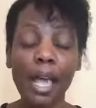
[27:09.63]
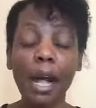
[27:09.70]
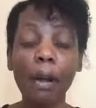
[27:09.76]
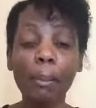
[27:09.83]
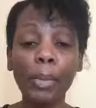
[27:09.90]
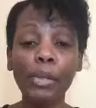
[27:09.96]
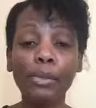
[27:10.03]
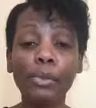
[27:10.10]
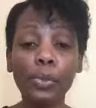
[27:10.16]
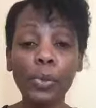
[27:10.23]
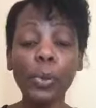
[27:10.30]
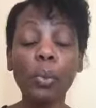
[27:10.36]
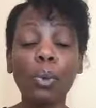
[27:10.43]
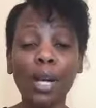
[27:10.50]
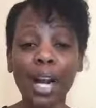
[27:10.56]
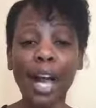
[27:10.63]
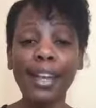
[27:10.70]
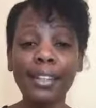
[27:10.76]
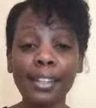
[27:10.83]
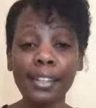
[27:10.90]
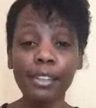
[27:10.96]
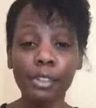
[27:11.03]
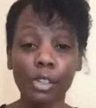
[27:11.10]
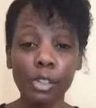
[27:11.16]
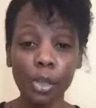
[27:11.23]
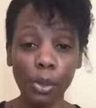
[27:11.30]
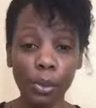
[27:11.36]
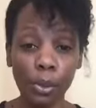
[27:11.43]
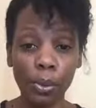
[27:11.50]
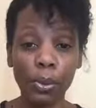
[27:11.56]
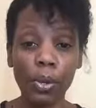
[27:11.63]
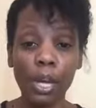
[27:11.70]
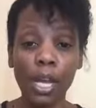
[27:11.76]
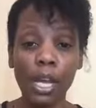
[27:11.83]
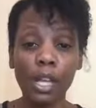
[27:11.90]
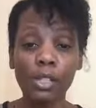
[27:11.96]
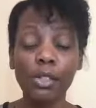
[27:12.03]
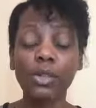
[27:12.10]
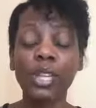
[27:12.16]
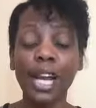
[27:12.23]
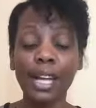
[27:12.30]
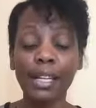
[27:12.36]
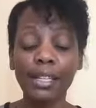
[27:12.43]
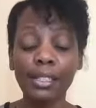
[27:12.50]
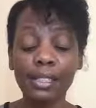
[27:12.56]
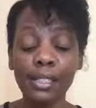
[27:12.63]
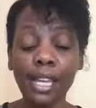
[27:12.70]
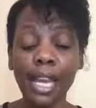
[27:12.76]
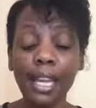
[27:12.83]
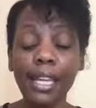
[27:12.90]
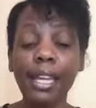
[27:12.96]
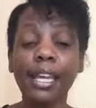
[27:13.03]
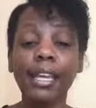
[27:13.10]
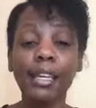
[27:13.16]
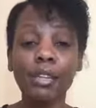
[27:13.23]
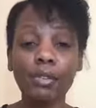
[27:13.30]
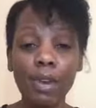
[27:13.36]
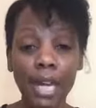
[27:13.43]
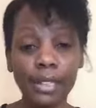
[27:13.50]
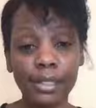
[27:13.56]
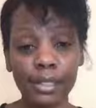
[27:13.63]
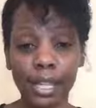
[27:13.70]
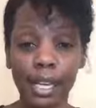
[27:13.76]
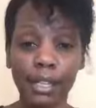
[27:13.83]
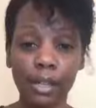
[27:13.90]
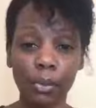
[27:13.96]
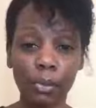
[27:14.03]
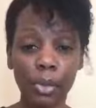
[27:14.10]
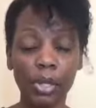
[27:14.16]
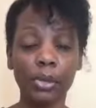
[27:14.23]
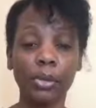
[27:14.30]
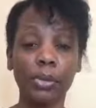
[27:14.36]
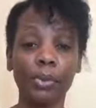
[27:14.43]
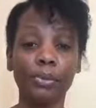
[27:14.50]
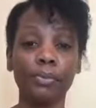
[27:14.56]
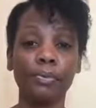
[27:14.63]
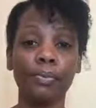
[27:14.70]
Help me to do what I need to do so that I can stay in right standing with you